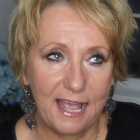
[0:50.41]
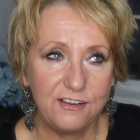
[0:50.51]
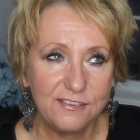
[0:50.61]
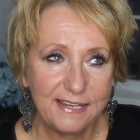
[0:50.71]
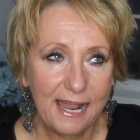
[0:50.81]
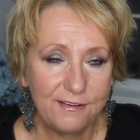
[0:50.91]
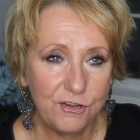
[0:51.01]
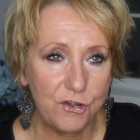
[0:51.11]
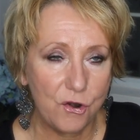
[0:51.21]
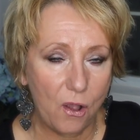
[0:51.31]
I just
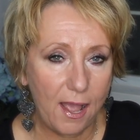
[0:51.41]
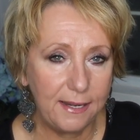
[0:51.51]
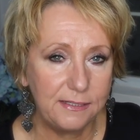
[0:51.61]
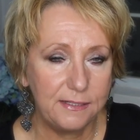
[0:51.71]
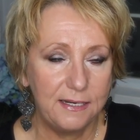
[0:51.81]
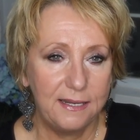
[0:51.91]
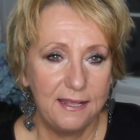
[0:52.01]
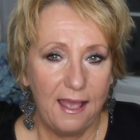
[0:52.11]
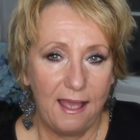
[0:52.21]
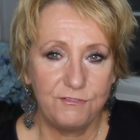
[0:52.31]
had not,
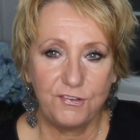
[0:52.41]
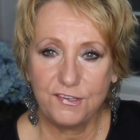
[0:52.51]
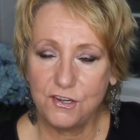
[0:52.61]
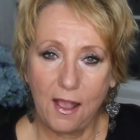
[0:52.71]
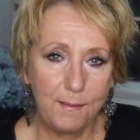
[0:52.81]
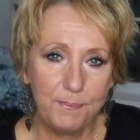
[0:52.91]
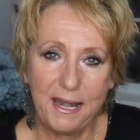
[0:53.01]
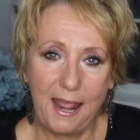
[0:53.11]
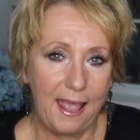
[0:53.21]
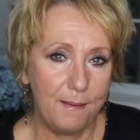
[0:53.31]
I've just not
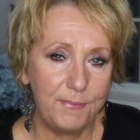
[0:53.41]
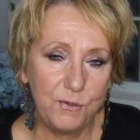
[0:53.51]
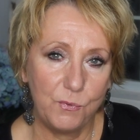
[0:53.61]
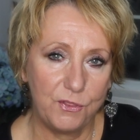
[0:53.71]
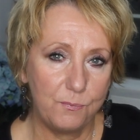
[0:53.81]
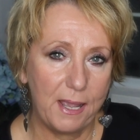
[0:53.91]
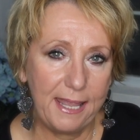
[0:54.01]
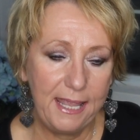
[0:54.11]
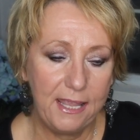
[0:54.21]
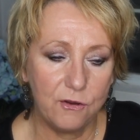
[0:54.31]
been happy with my
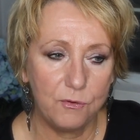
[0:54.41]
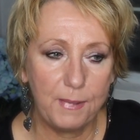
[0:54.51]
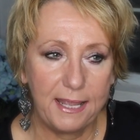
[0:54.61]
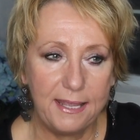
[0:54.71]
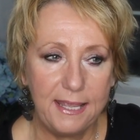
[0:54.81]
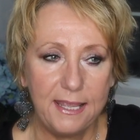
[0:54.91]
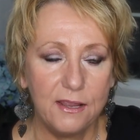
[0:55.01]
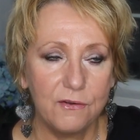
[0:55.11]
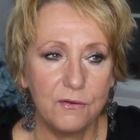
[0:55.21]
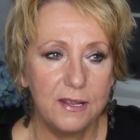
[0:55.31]
hair. My
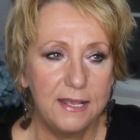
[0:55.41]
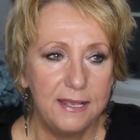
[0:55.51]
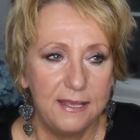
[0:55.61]
hair